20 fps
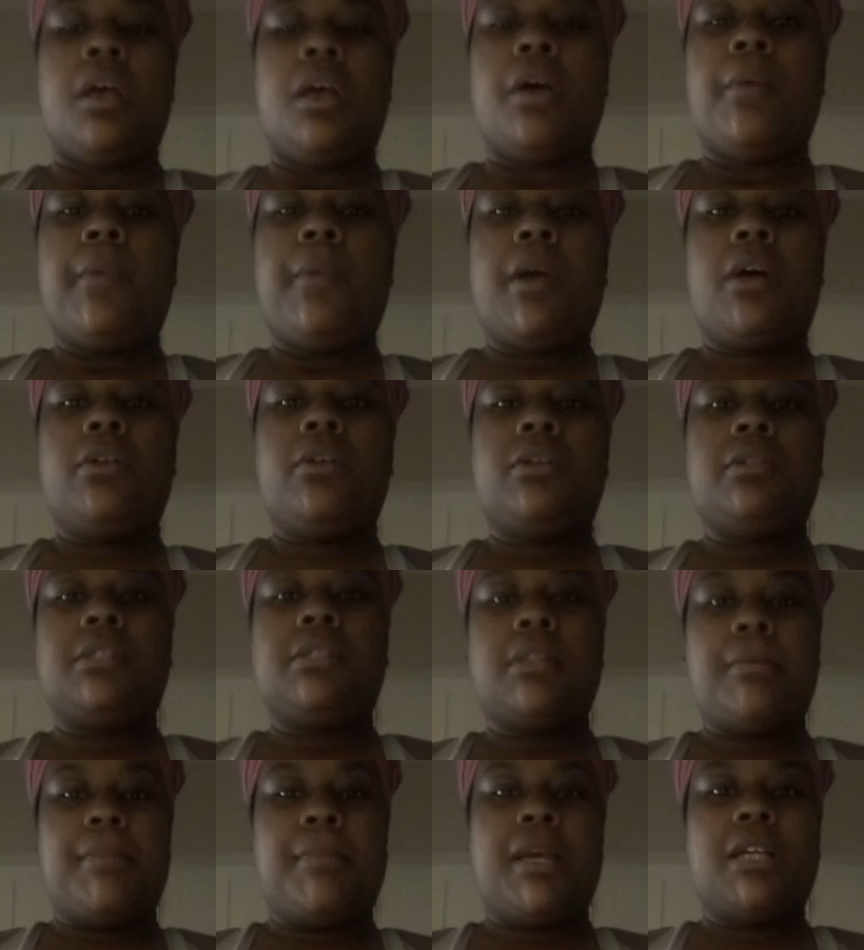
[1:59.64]
we're gonna do
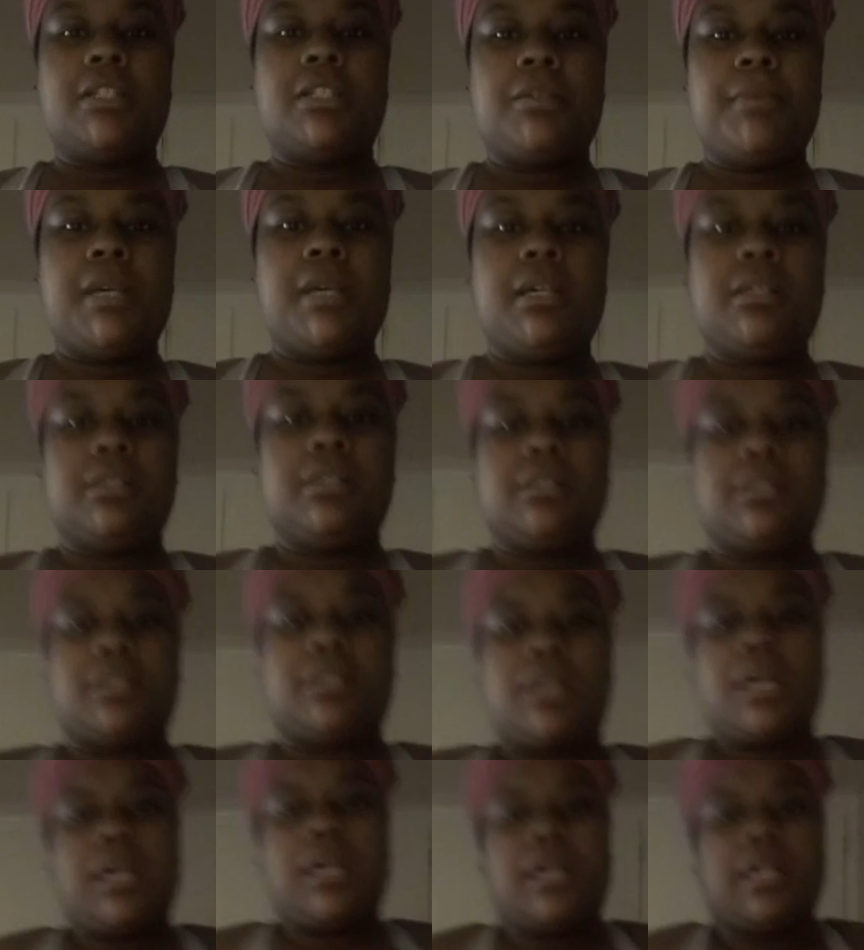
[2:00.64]
some measurements
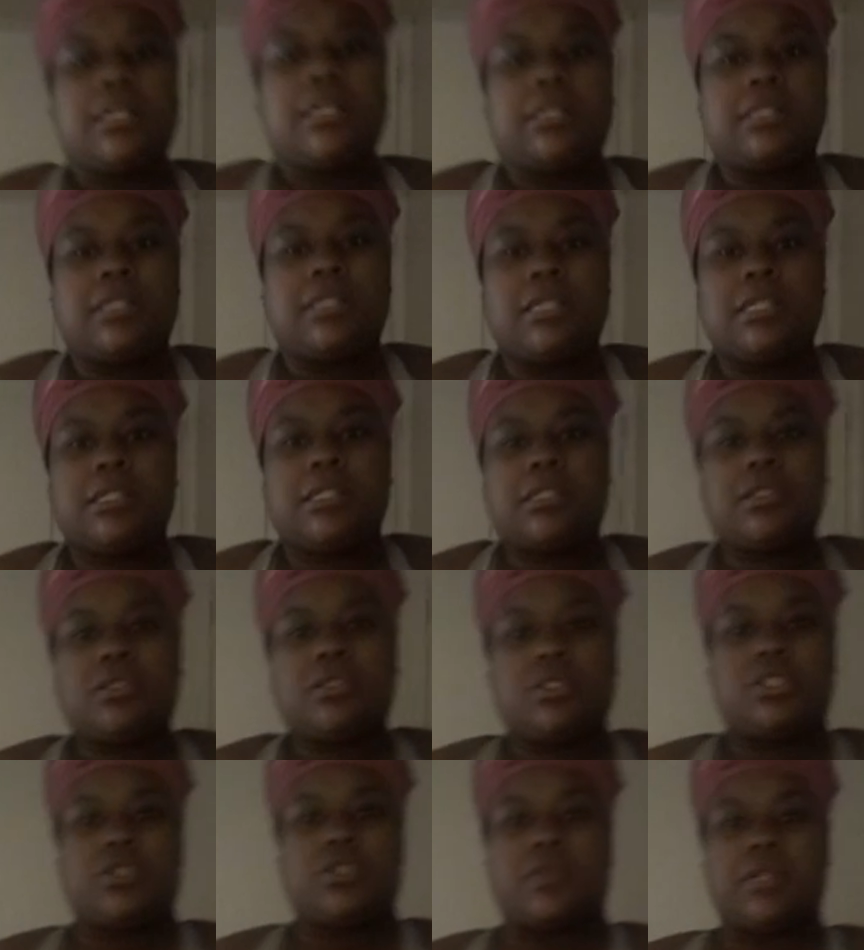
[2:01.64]
because these little
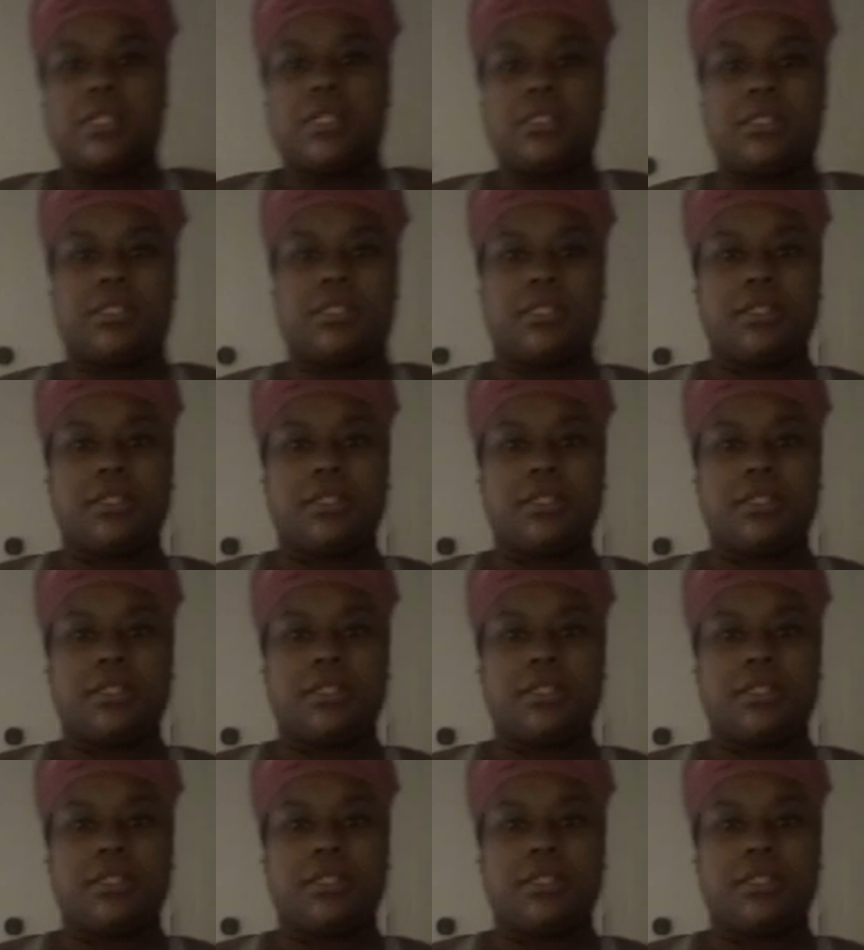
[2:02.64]
shorts